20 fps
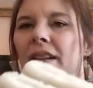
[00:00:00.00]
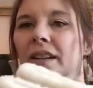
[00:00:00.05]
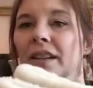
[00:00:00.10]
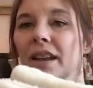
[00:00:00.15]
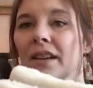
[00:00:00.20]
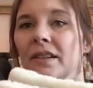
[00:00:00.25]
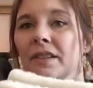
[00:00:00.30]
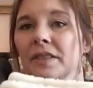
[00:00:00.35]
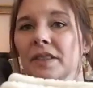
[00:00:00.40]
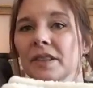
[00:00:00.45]

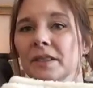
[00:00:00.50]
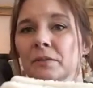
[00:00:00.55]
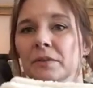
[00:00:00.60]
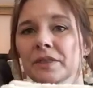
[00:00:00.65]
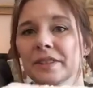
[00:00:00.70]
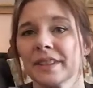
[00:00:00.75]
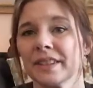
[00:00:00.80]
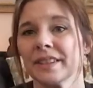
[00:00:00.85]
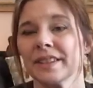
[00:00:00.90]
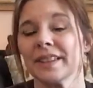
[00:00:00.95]
Now, if these were
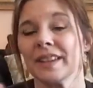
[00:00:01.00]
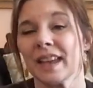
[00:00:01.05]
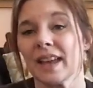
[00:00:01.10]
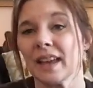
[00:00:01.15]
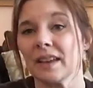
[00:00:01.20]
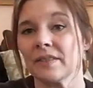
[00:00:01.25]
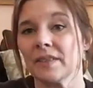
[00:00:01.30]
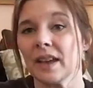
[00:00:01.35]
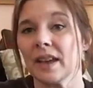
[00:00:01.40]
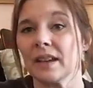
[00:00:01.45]
6.5,
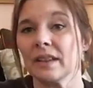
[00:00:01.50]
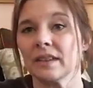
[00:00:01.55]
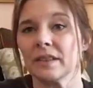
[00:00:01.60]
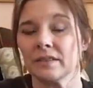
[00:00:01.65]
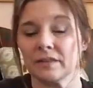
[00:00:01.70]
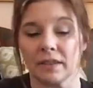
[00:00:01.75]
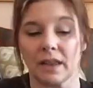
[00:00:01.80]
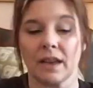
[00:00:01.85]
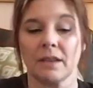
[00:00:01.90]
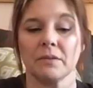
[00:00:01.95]

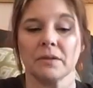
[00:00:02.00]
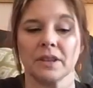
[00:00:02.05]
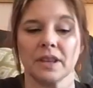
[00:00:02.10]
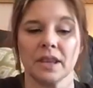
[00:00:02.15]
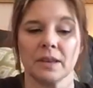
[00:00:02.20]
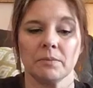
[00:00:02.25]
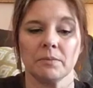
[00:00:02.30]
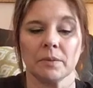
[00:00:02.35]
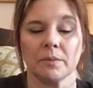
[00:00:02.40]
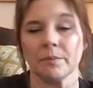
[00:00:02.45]
I would
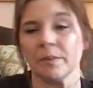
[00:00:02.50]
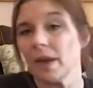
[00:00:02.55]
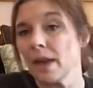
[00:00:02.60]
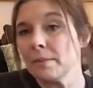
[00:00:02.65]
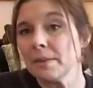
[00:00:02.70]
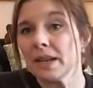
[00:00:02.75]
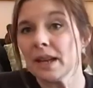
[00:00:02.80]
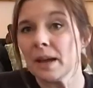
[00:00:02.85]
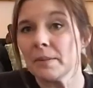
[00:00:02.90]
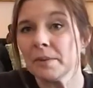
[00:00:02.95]
keep them. I
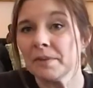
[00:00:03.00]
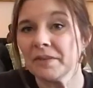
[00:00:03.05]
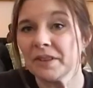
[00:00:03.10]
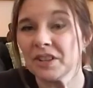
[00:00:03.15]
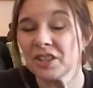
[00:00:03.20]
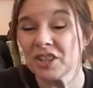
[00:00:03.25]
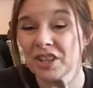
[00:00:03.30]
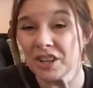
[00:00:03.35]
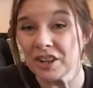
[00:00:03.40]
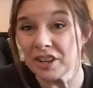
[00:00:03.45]
mean, I'm a
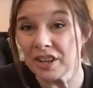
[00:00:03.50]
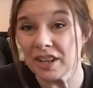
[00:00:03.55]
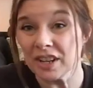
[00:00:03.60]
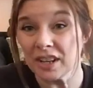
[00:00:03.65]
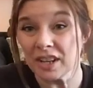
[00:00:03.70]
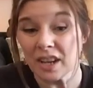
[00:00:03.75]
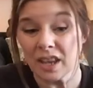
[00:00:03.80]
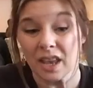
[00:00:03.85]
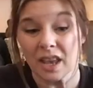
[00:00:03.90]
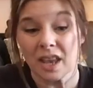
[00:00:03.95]
vegetarian,
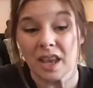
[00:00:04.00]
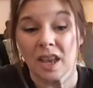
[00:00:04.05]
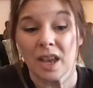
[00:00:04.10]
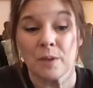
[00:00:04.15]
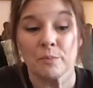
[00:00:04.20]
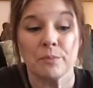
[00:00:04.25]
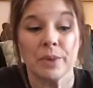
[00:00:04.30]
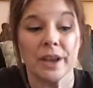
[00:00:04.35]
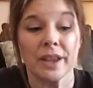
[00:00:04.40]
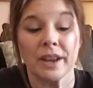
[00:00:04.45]

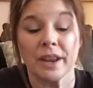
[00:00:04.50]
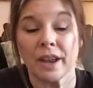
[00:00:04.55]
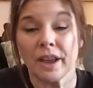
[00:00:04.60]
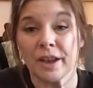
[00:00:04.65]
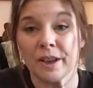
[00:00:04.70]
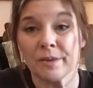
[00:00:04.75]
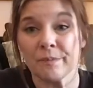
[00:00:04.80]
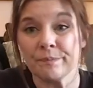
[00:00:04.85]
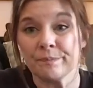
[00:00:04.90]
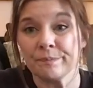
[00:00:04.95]
but
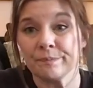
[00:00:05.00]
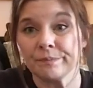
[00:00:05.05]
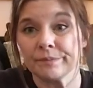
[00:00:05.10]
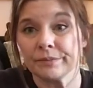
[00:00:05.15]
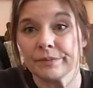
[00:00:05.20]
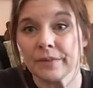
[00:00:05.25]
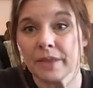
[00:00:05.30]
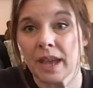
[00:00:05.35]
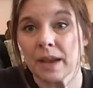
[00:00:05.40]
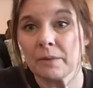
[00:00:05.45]

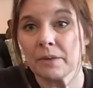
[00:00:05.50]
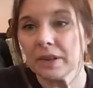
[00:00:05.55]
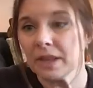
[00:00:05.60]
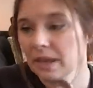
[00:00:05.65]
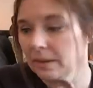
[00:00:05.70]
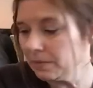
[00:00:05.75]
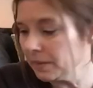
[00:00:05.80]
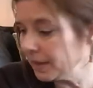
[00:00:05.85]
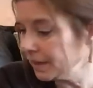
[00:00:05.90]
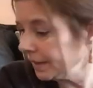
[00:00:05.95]
I would
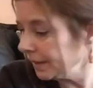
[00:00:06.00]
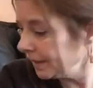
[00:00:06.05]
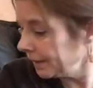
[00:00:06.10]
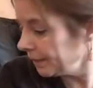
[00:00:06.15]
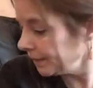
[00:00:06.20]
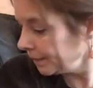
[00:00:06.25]
keep these.